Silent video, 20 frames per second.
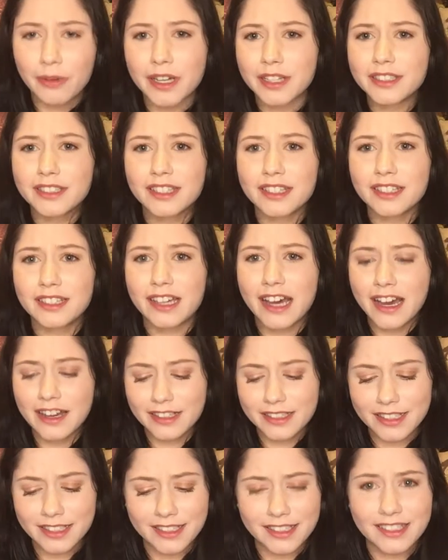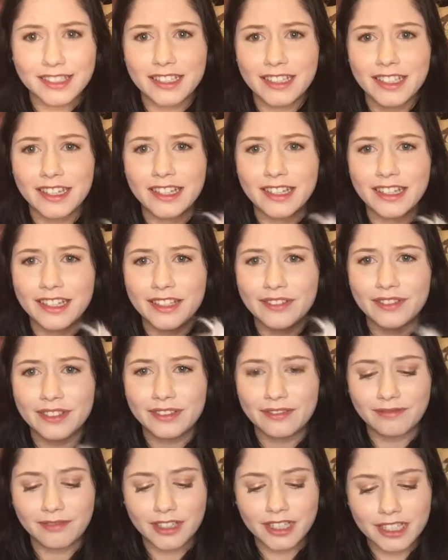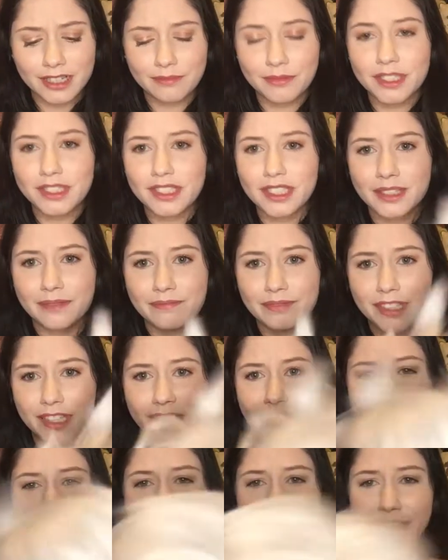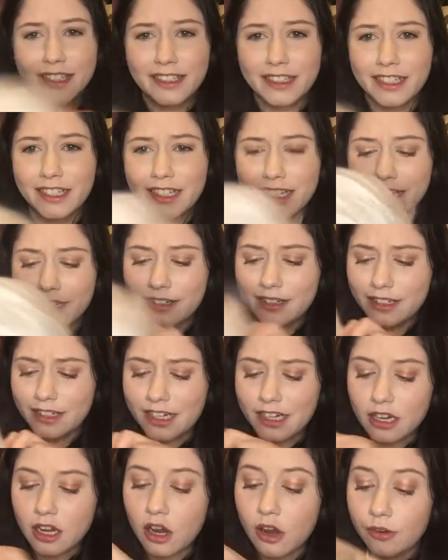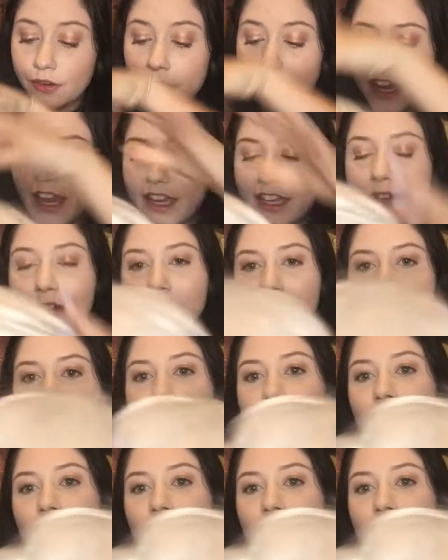Where's the, how does this even work? I'm just like playing with it. Like, I don't know how, oh, okay, here we go.